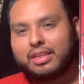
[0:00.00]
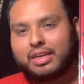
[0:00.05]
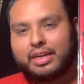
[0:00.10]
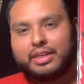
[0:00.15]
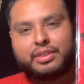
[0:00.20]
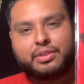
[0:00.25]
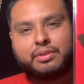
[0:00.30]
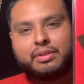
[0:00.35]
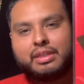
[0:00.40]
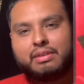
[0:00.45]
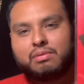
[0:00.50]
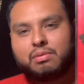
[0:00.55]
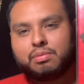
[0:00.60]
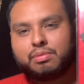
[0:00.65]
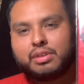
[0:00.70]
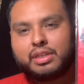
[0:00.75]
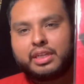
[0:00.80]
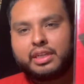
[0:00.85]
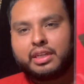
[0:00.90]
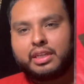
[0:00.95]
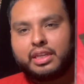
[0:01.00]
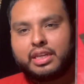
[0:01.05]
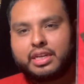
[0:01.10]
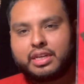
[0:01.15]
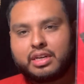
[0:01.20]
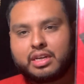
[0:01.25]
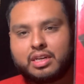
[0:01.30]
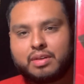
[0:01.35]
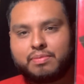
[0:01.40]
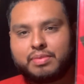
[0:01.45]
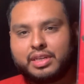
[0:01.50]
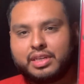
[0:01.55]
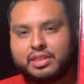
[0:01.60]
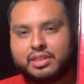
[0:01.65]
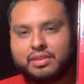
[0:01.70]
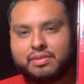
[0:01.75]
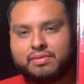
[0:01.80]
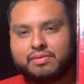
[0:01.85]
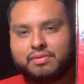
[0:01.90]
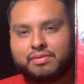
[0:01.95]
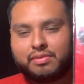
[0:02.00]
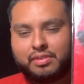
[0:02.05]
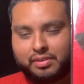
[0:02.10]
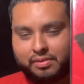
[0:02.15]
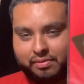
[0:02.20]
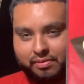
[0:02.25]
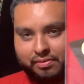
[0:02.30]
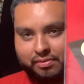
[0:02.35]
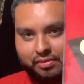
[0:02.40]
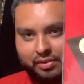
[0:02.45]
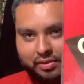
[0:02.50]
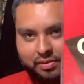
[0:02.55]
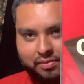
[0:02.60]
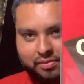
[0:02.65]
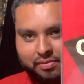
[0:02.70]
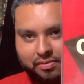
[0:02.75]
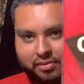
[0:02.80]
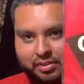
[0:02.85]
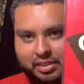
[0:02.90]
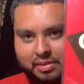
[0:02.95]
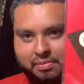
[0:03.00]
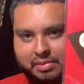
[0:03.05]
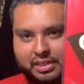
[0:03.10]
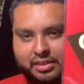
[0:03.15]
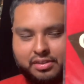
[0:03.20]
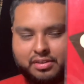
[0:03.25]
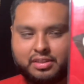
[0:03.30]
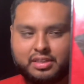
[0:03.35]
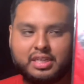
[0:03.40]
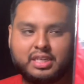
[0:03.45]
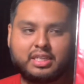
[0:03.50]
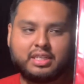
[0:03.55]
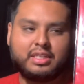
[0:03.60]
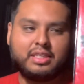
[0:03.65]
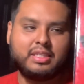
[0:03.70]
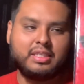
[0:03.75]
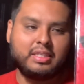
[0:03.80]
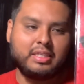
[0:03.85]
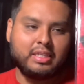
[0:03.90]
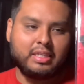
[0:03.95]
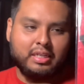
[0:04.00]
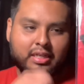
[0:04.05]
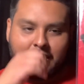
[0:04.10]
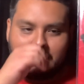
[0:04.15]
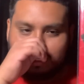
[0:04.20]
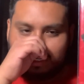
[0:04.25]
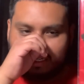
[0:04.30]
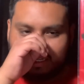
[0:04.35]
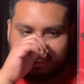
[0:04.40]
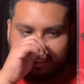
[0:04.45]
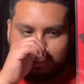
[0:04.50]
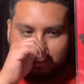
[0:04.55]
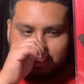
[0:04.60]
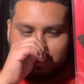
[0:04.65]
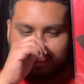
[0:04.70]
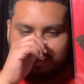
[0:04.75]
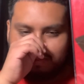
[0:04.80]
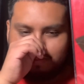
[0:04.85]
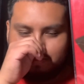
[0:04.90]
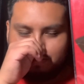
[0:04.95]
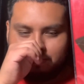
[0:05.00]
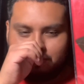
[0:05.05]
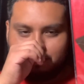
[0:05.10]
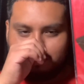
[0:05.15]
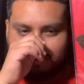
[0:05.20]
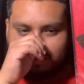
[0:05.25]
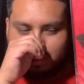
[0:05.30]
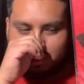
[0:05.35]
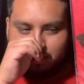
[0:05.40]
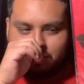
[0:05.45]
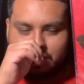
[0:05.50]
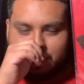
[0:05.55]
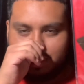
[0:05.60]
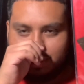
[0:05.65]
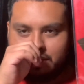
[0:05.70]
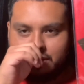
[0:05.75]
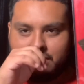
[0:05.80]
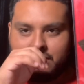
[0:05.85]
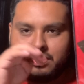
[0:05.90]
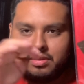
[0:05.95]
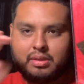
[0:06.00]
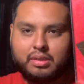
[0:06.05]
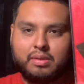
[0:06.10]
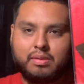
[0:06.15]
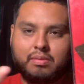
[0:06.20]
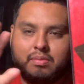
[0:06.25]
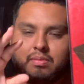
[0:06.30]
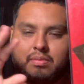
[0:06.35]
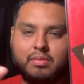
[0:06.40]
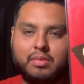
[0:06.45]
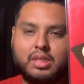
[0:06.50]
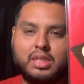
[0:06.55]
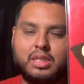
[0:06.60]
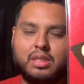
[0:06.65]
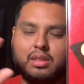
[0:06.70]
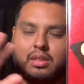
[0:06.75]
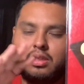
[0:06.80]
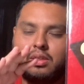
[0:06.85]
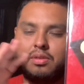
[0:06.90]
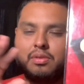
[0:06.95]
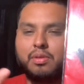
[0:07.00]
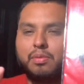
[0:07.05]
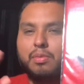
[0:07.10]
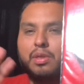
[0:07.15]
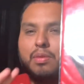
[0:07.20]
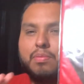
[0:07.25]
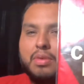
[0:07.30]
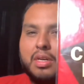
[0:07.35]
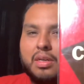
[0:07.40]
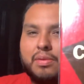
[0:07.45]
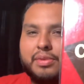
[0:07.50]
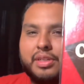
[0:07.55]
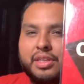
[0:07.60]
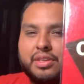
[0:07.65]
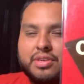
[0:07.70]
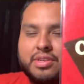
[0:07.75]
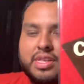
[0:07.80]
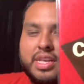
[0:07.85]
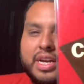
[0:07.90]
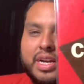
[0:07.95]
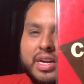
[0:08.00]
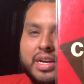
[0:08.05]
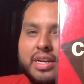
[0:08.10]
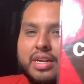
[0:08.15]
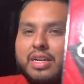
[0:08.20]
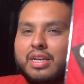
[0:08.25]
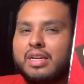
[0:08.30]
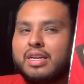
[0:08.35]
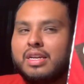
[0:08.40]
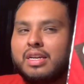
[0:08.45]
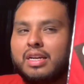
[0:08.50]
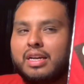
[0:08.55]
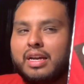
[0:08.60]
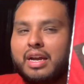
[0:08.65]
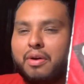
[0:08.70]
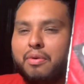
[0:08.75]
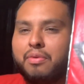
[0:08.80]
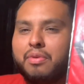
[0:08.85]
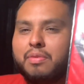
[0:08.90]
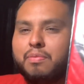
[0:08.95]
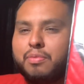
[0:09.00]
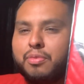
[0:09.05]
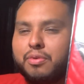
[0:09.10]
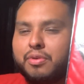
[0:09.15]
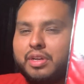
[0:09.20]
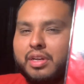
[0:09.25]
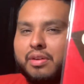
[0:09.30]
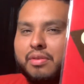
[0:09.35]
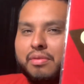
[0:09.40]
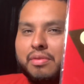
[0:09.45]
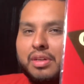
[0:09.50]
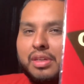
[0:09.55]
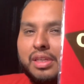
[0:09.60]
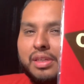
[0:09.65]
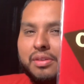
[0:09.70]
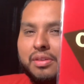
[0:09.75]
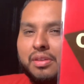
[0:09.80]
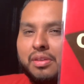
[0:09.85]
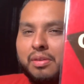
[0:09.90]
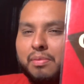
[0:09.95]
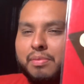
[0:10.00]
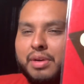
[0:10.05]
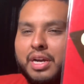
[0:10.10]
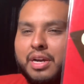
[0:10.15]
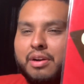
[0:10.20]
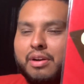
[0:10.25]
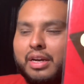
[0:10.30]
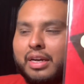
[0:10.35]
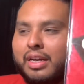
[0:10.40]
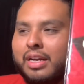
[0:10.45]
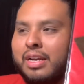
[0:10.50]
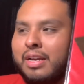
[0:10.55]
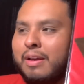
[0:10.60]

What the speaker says: I do have a pretty clean copy of Chet Baker Sings. You'll hear, you know, small pops here and there. At one point, while I was comparing,